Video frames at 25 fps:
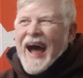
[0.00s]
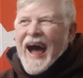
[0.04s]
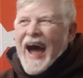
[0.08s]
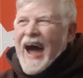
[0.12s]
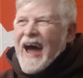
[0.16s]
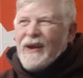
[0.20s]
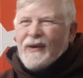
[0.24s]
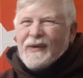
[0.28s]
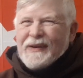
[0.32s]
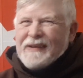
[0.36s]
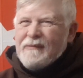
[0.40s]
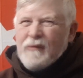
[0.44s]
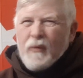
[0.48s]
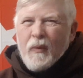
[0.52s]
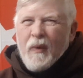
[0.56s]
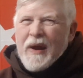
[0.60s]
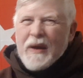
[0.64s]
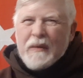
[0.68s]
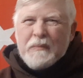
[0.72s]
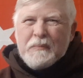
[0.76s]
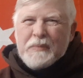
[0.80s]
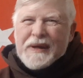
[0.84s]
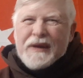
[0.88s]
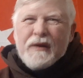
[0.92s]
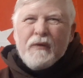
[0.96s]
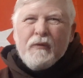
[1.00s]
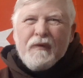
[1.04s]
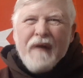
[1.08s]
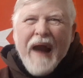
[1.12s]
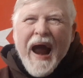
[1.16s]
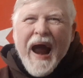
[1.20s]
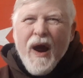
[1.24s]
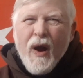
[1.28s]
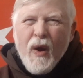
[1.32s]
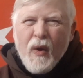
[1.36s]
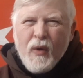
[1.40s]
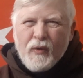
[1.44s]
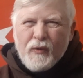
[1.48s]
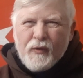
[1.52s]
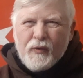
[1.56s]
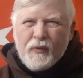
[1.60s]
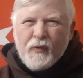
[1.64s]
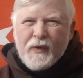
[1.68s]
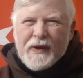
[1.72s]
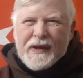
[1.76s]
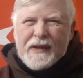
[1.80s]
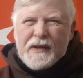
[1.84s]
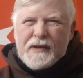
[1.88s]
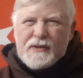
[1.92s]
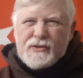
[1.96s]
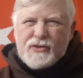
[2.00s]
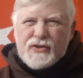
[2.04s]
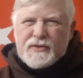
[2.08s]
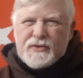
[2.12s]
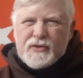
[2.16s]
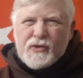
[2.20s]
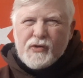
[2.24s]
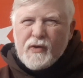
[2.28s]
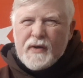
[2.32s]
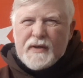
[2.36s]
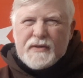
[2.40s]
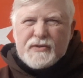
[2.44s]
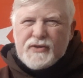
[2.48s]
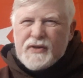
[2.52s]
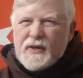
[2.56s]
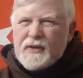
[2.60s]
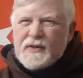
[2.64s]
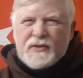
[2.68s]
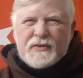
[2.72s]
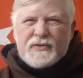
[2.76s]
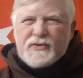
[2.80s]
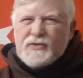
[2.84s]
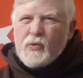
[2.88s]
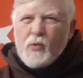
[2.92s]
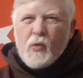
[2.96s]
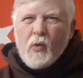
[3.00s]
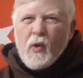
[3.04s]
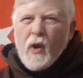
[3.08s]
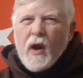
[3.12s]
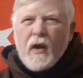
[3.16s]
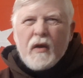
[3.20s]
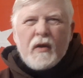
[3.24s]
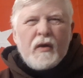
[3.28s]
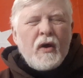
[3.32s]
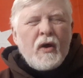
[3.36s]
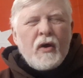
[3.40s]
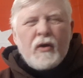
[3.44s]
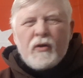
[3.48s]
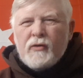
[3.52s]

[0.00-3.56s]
I don't even want to be around religious Christians who are